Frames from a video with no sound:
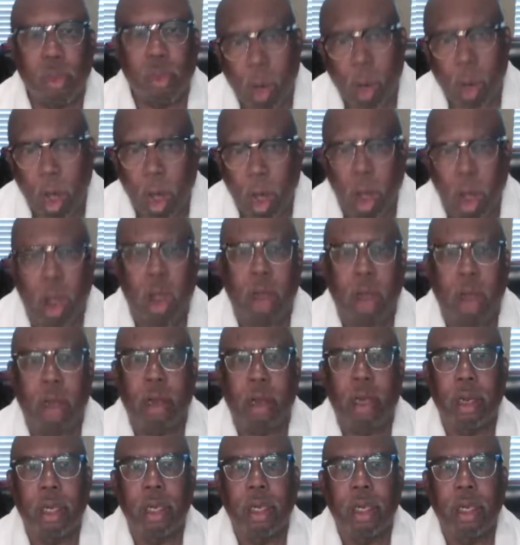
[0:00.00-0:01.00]
are.
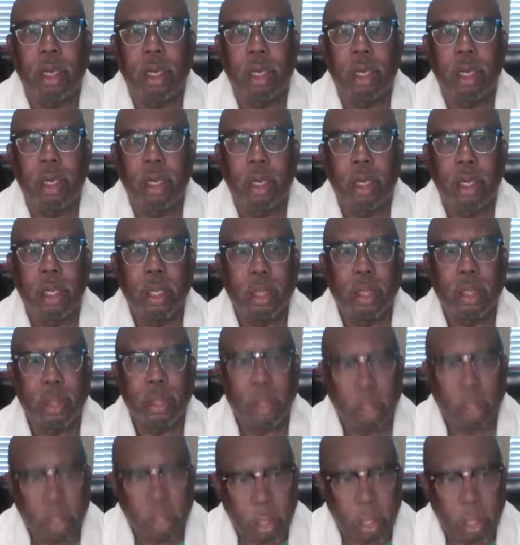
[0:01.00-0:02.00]

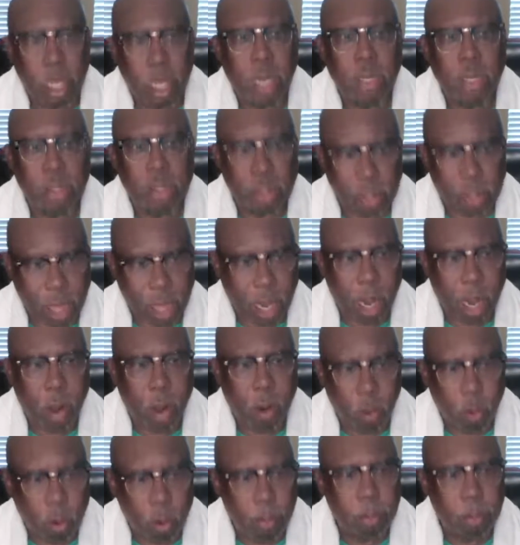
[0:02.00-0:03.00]
That's
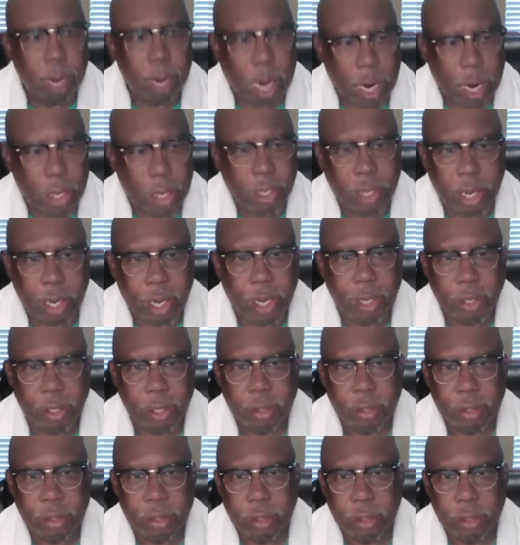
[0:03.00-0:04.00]
our mandate.
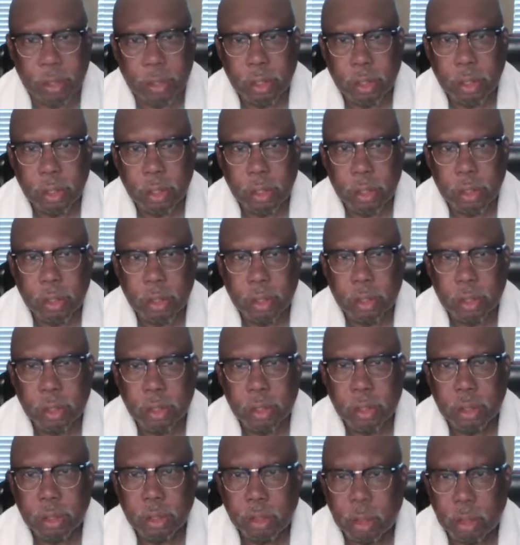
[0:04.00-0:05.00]

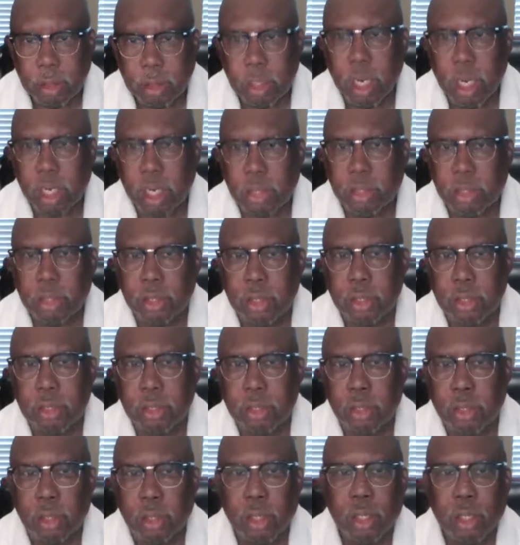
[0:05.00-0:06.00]

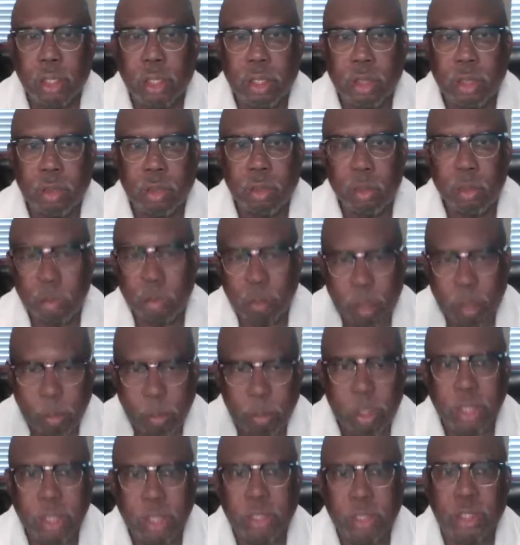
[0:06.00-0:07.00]
Justice. You
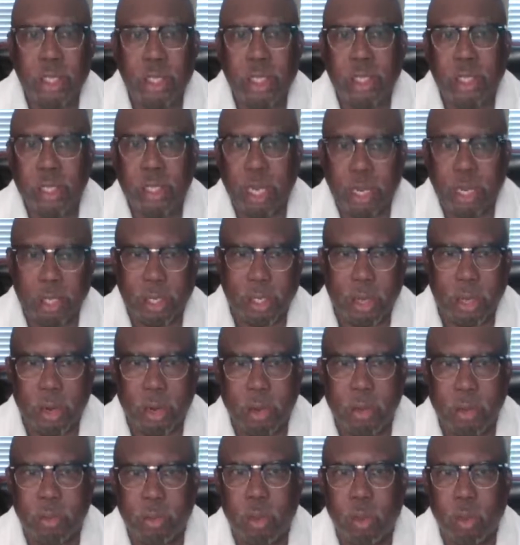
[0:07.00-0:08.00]
remember he said, take
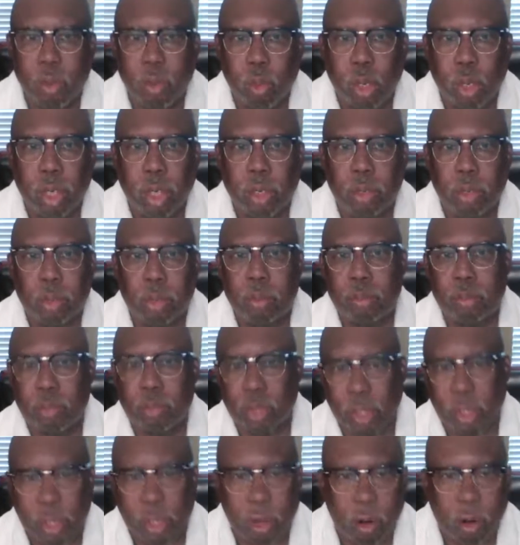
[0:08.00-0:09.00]
care of the widows
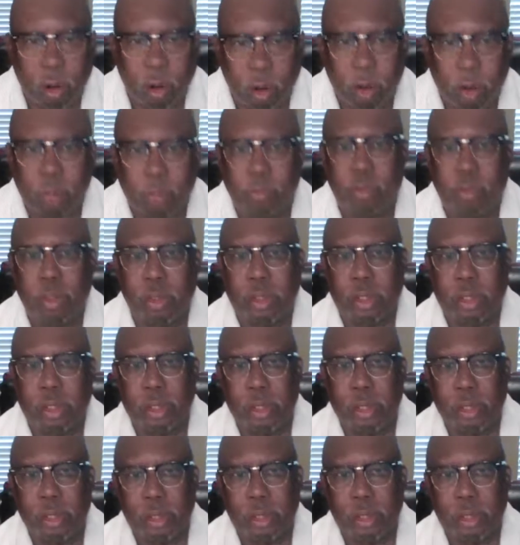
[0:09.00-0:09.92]
and the orphans